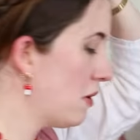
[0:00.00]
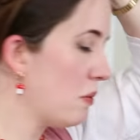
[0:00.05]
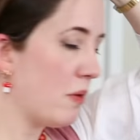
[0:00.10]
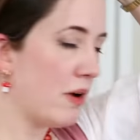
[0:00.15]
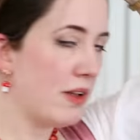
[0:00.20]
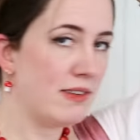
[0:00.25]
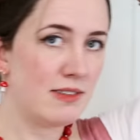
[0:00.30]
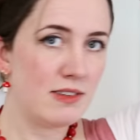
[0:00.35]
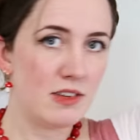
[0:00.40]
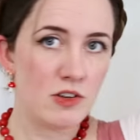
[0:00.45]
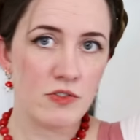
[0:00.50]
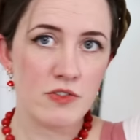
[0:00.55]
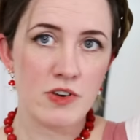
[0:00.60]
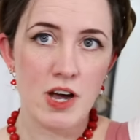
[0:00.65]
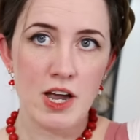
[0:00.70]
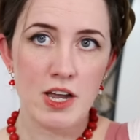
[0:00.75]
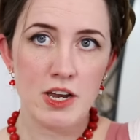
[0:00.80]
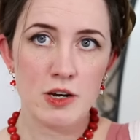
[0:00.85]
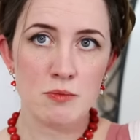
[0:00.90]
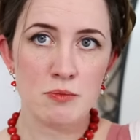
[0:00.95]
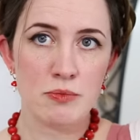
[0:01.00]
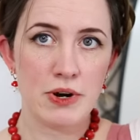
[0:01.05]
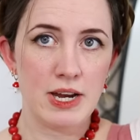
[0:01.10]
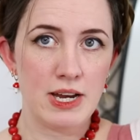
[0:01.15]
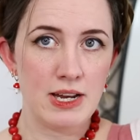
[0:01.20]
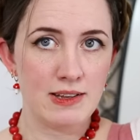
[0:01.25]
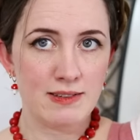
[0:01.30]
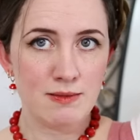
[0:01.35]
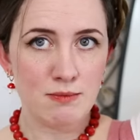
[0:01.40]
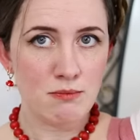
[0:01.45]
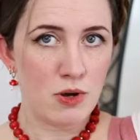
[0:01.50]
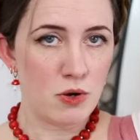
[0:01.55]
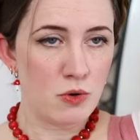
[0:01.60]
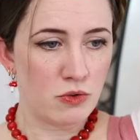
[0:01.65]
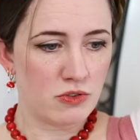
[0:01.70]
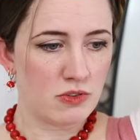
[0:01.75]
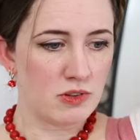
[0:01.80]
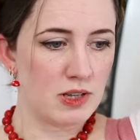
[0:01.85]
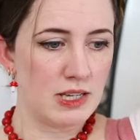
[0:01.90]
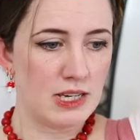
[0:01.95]
But once you've got your braids
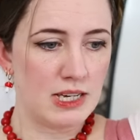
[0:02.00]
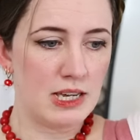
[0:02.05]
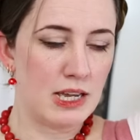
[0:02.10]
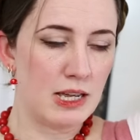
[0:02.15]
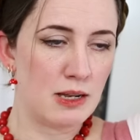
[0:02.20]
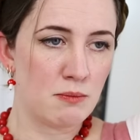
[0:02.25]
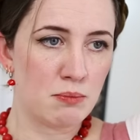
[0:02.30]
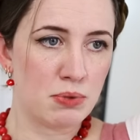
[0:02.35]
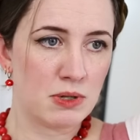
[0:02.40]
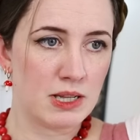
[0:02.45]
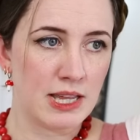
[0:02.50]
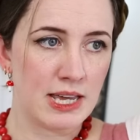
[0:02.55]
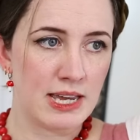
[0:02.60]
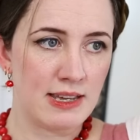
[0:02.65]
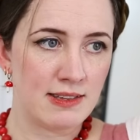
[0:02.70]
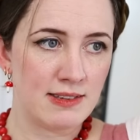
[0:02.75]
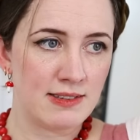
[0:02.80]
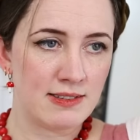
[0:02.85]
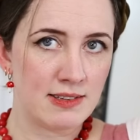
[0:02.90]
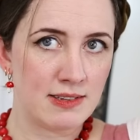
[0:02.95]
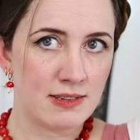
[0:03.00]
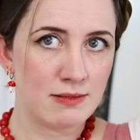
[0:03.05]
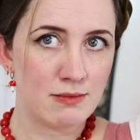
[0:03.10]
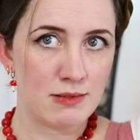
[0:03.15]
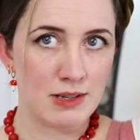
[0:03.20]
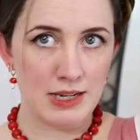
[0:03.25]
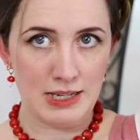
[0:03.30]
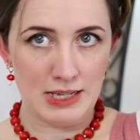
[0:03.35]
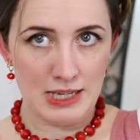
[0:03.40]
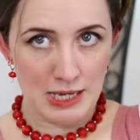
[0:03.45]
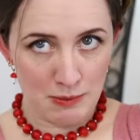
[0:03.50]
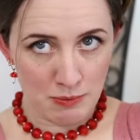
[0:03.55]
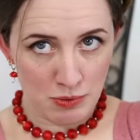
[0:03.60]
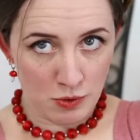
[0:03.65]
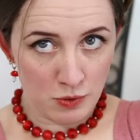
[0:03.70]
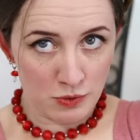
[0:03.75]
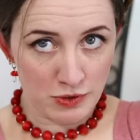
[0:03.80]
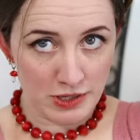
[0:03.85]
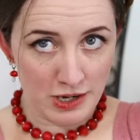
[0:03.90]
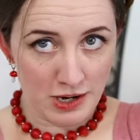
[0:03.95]
mostly in place, and keep
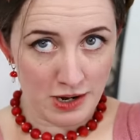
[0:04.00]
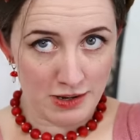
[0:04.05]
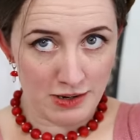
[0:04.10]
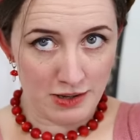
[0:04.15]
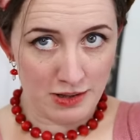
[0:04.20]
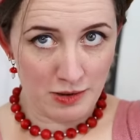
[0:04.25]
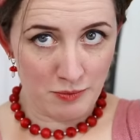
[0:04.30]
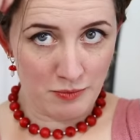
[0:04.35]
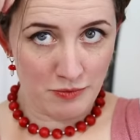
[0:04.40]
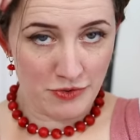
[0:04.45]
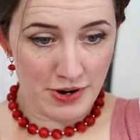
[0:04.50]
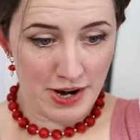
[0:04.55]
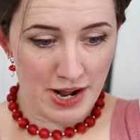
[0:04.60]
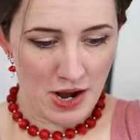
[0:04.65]
holding on to them for